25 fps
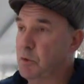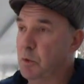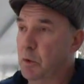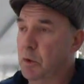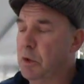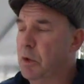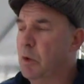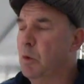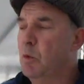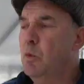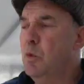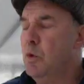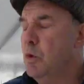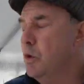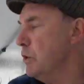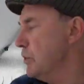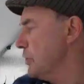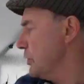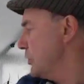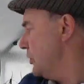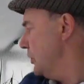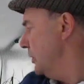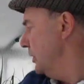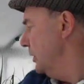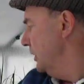It's one of the
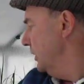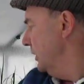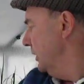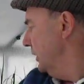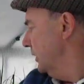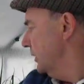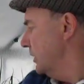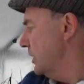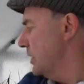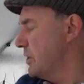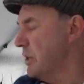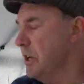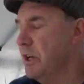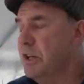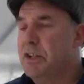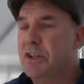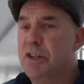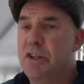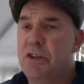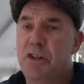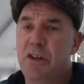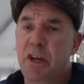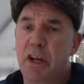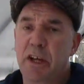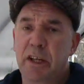worst
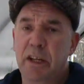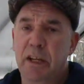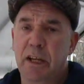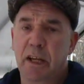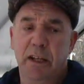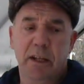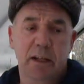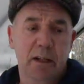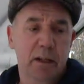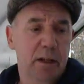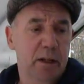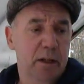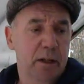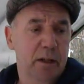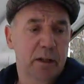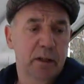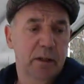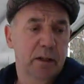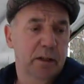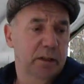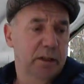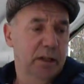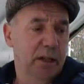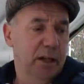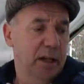diseases you can get.
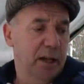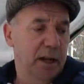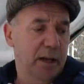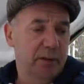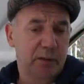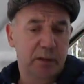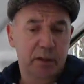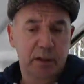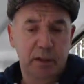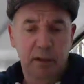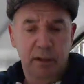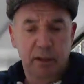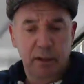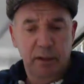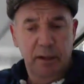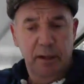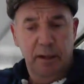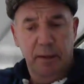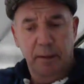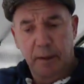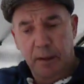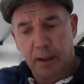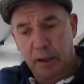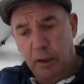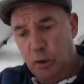You can have a
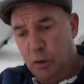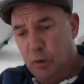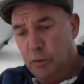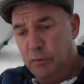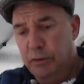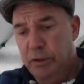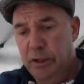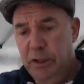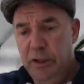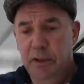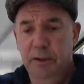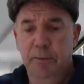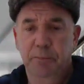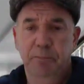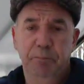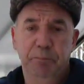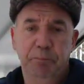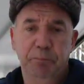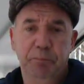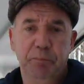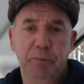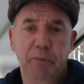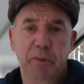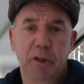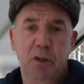lovely
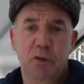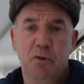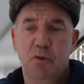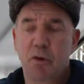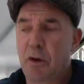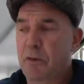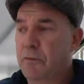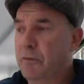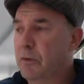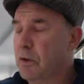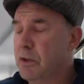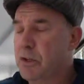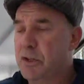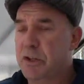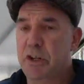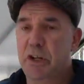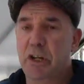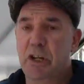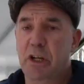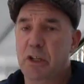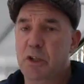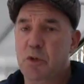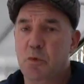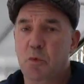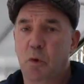tray full of
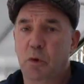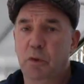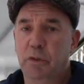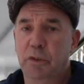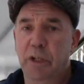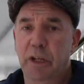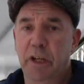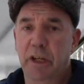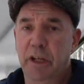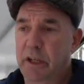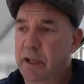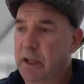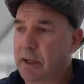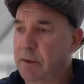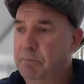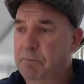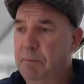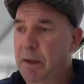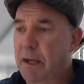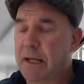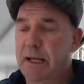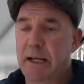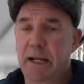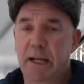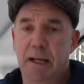seedlings one day and it
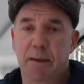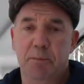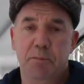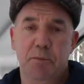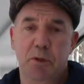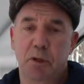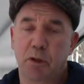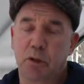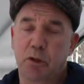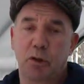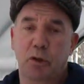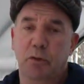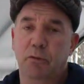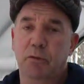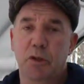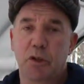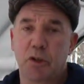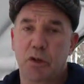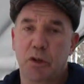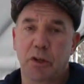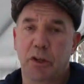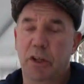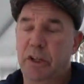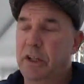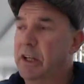can be collapsed on top
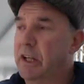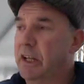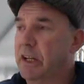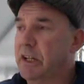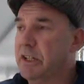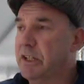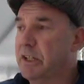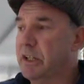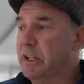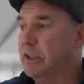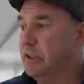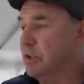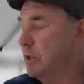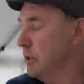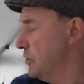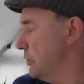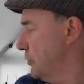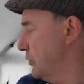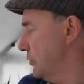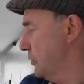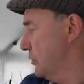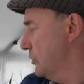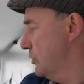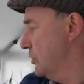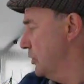of each other the next day,
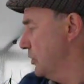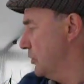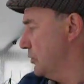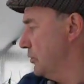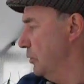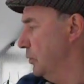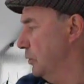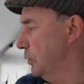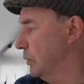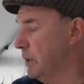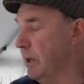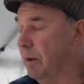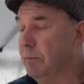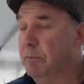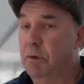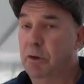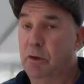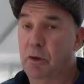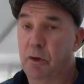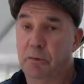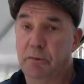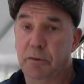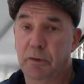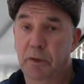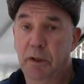just through the
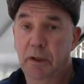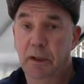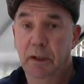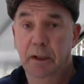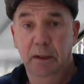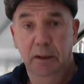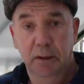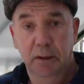dampening off.